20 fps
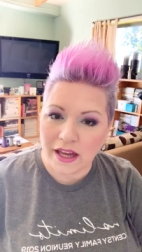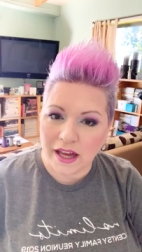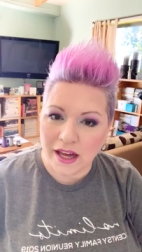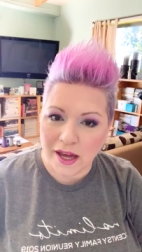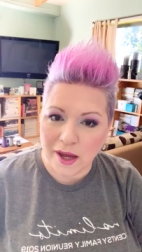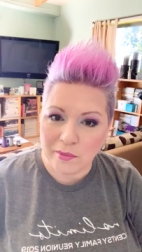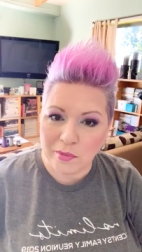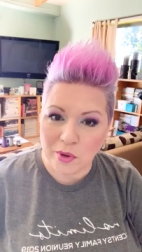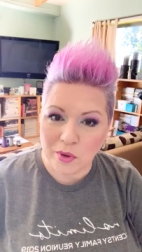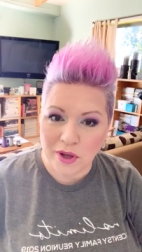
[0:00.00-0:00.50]

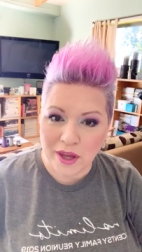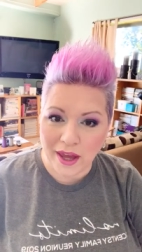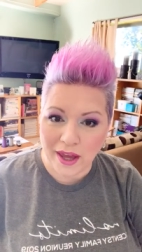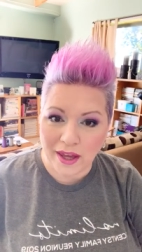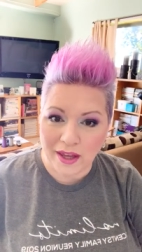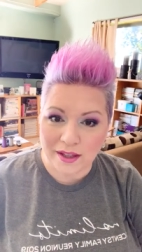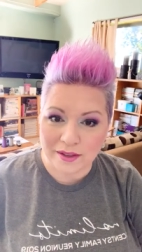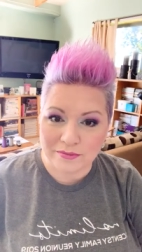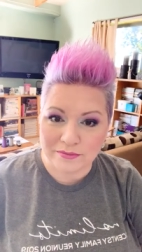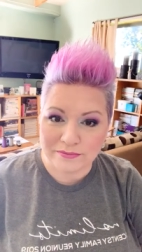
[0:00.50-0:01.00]
I'm
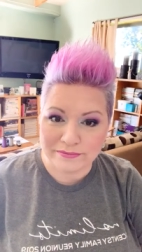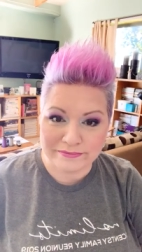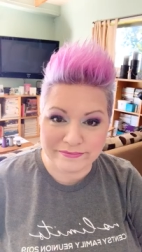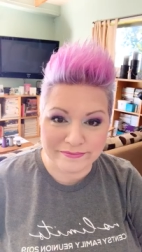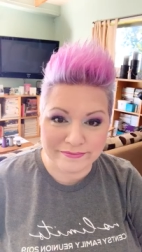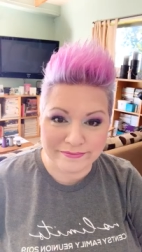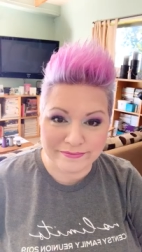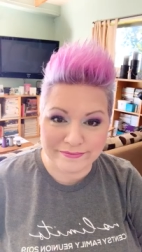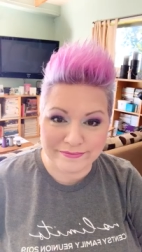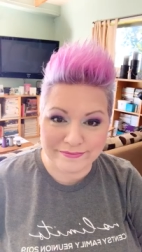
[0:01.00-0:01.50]
okay.
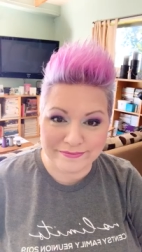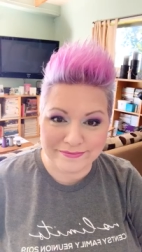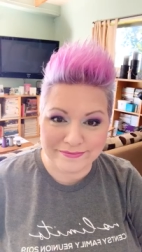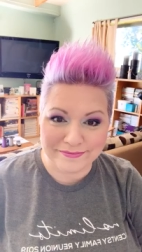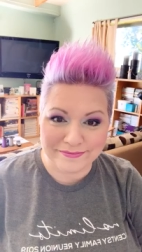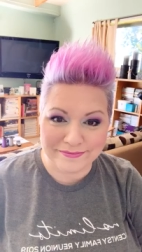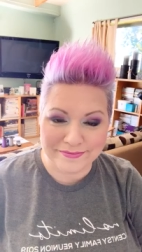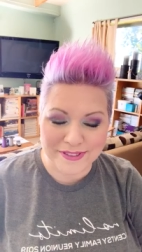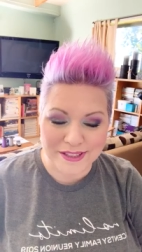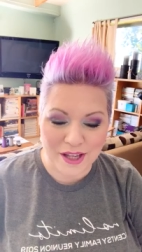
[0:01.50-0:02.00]

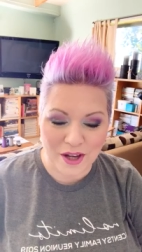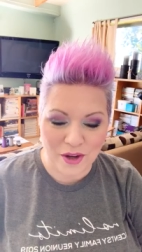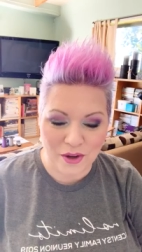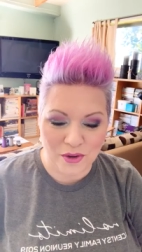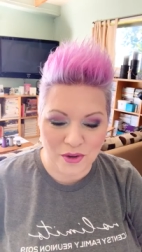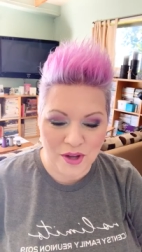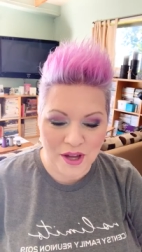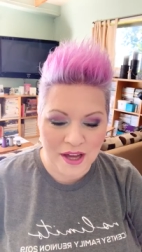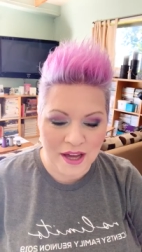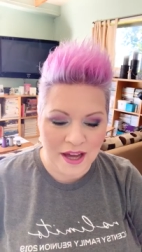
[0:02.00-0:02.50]

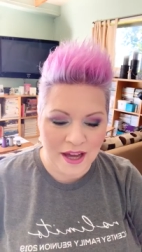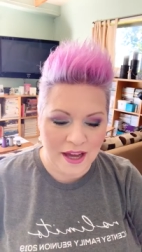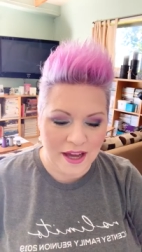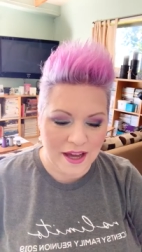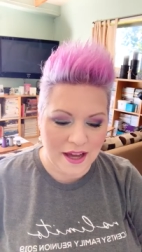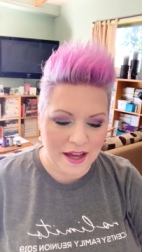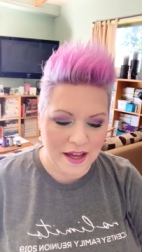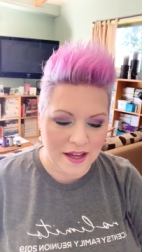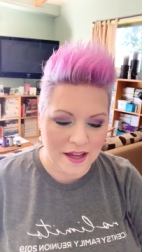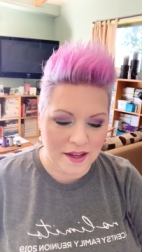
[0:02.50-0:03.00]
So
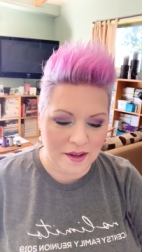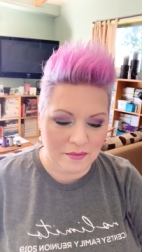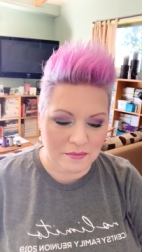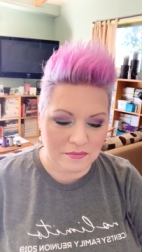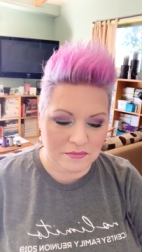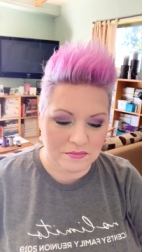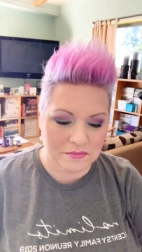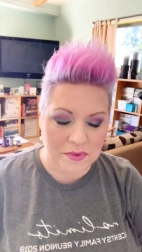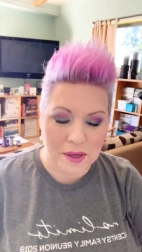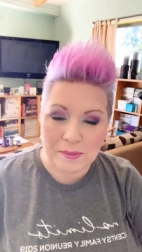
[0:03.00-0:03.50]

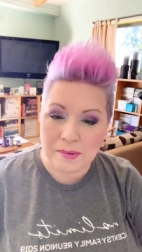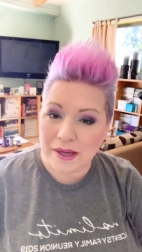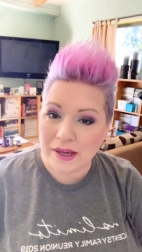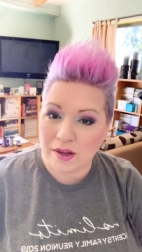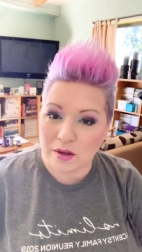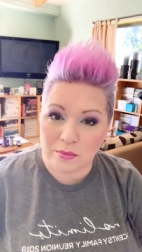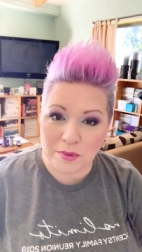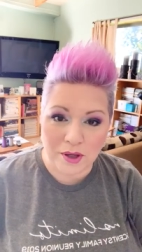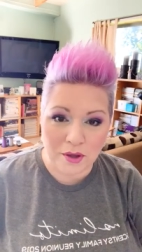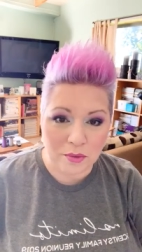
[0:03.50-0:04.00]
um, I pay
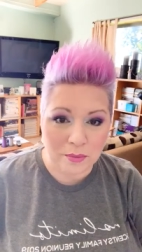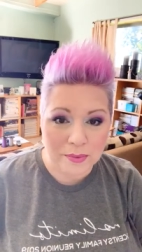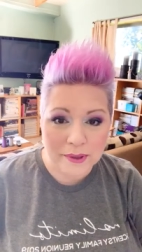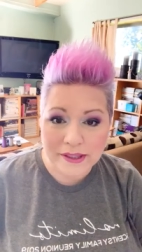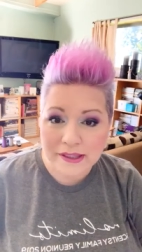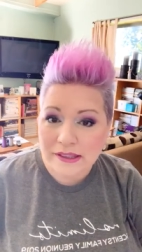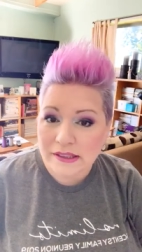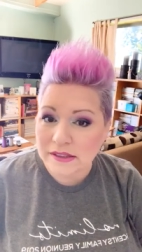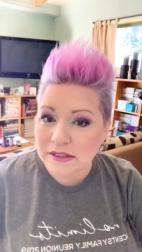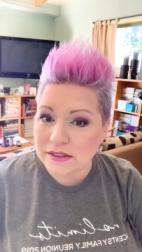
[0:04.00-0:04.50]
all my own
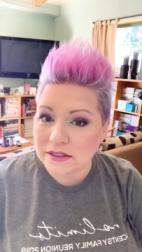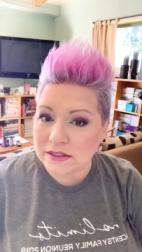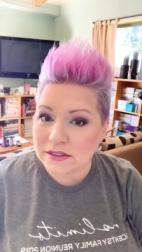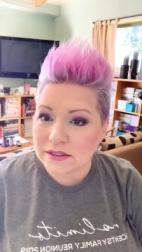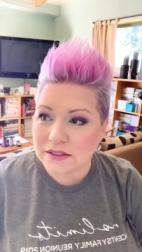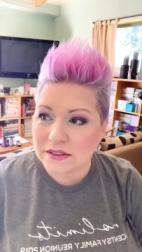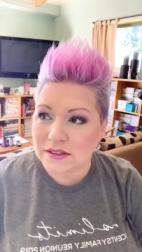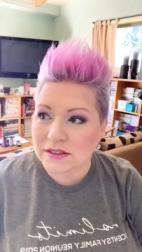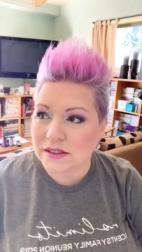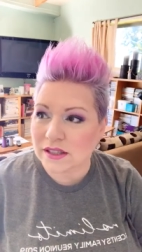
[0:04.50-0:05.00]

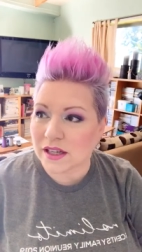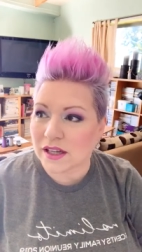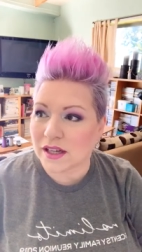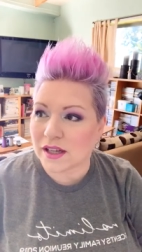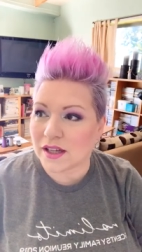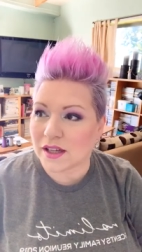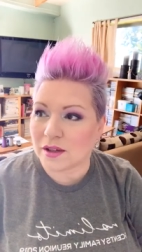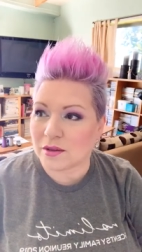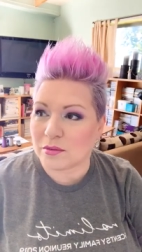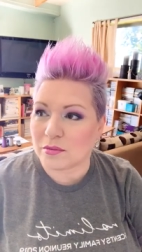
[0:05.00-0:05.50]
bills.
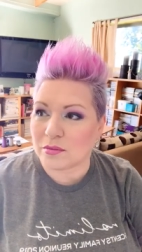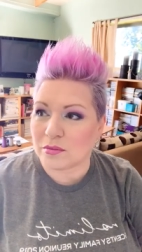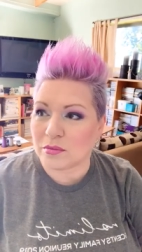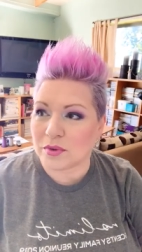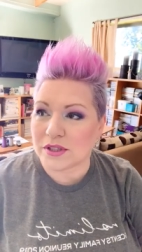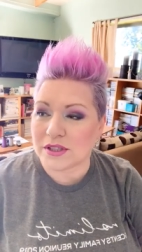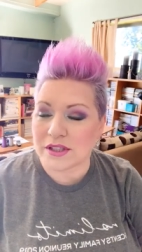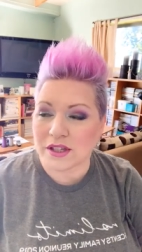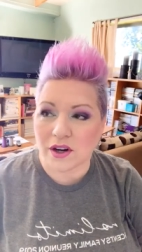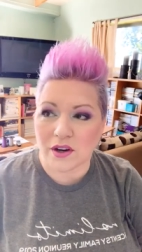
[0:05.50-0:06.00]
Um,
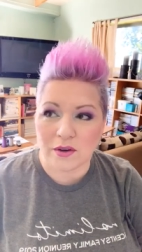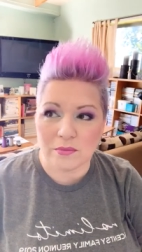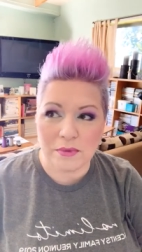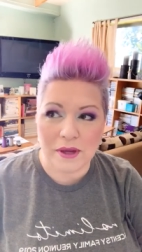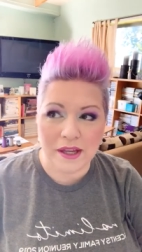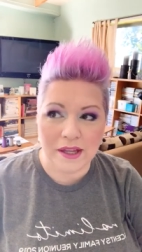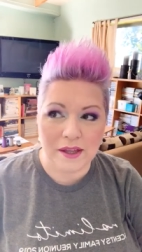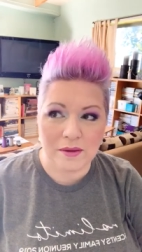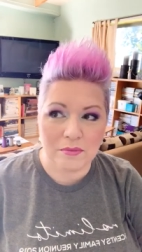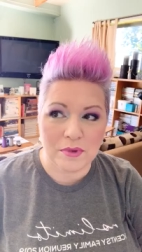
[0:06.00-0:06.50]
we started
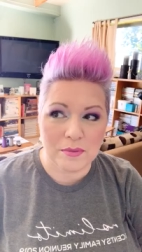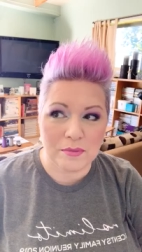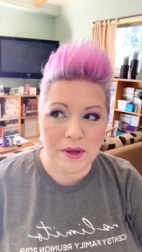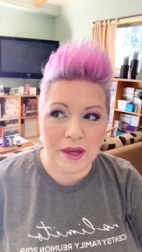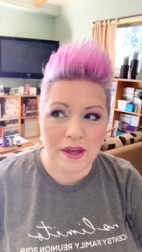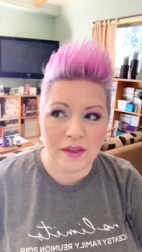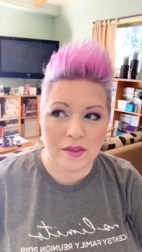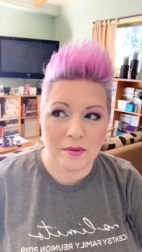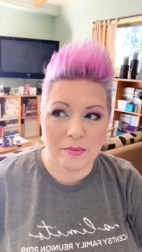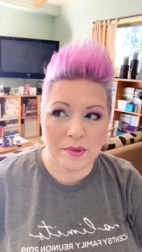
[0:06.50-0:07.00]
making me
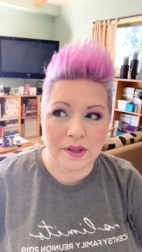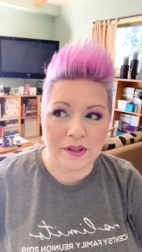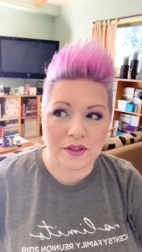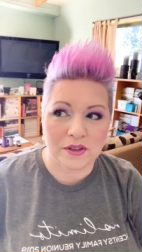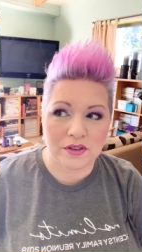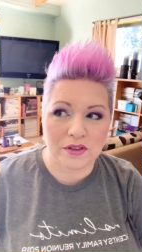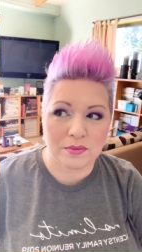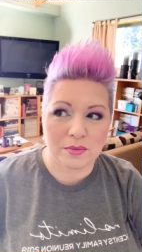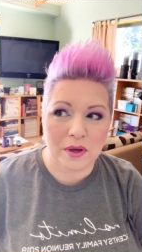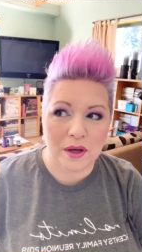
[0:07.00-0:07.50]
pay the
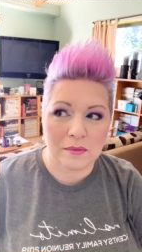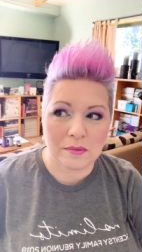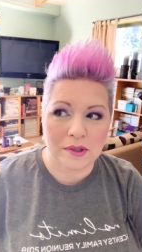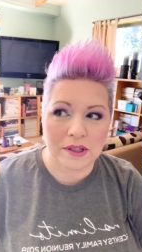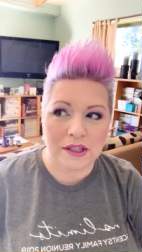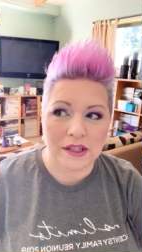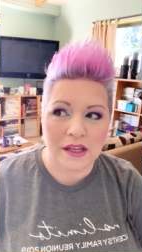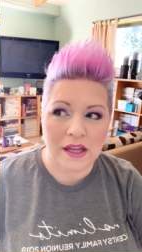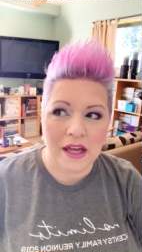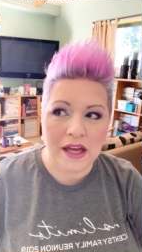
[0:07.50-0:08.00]
bills
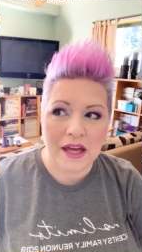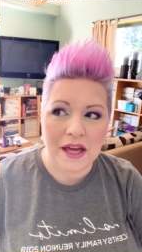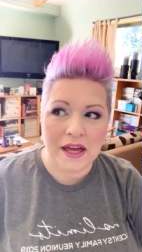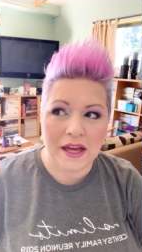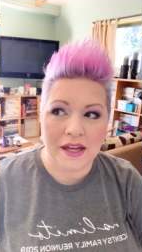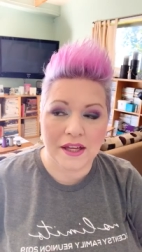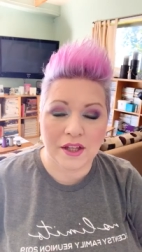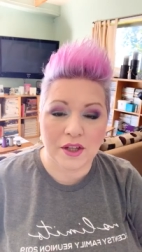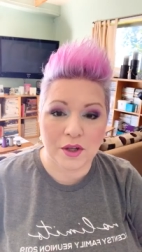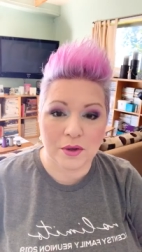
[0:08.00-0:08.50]
probably
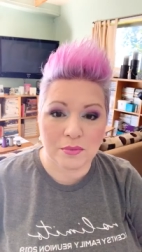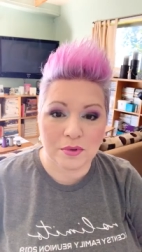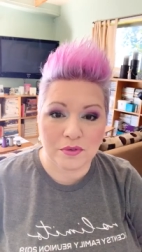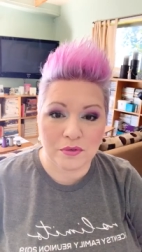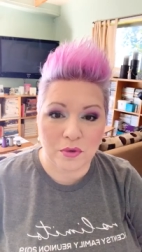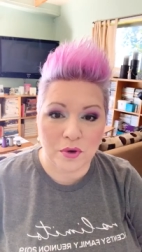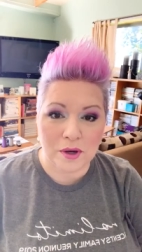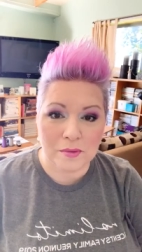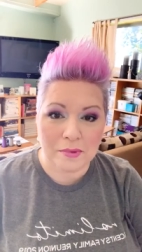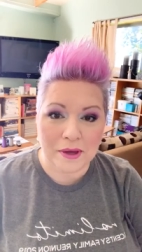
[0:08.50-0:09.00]
a year
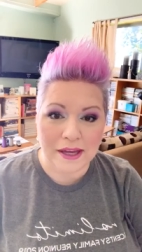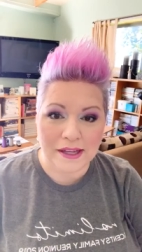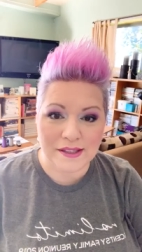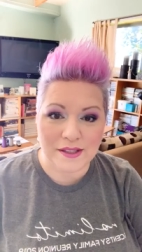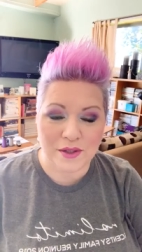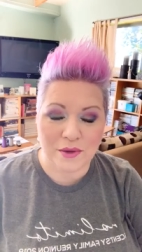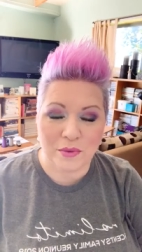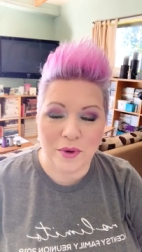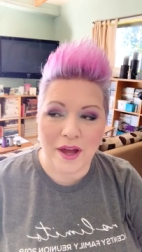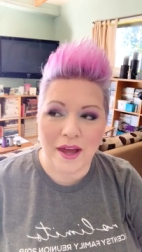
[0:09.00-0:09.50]
before he
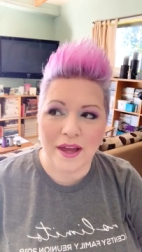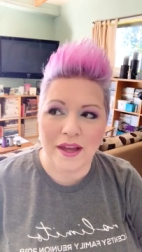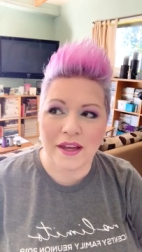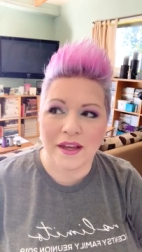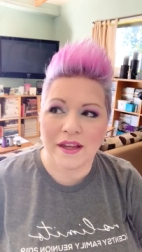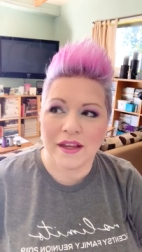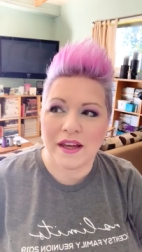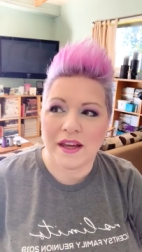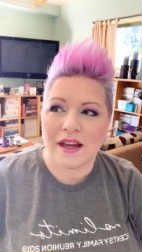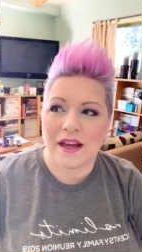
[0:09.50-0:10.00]
passed away
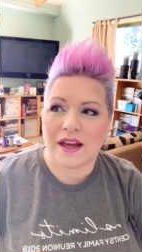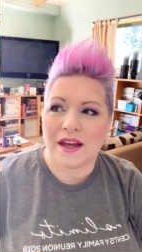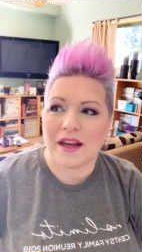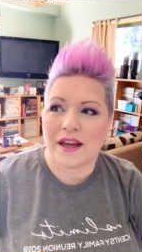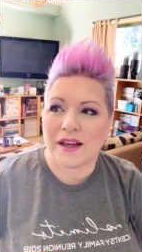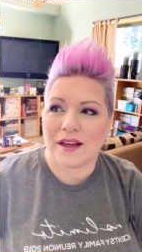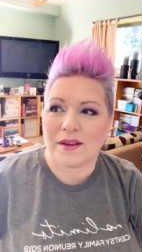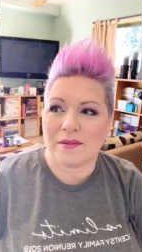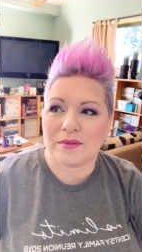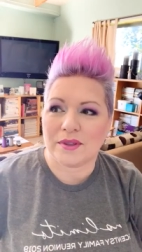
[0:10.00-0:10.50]

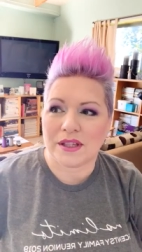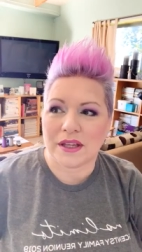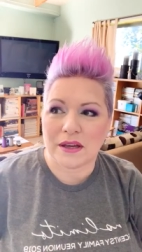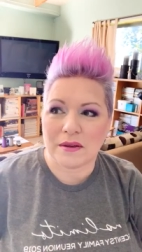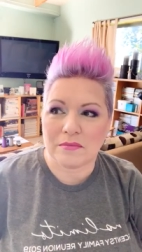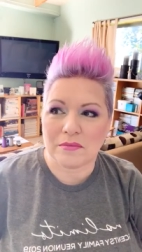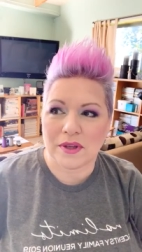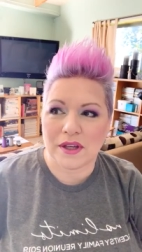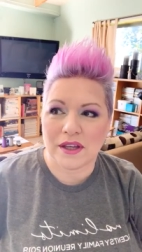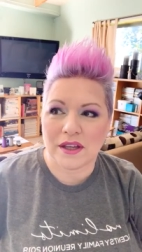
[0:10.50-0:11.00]
um, to
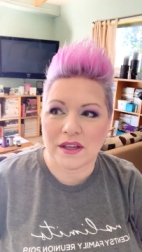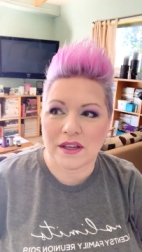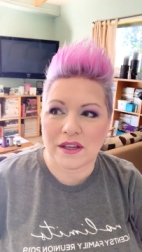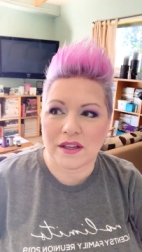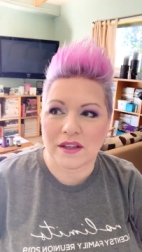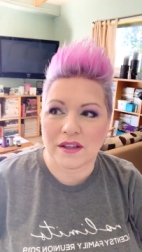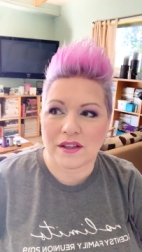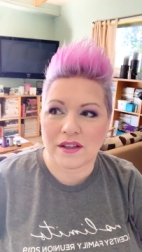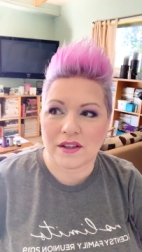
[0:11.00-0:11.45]
get me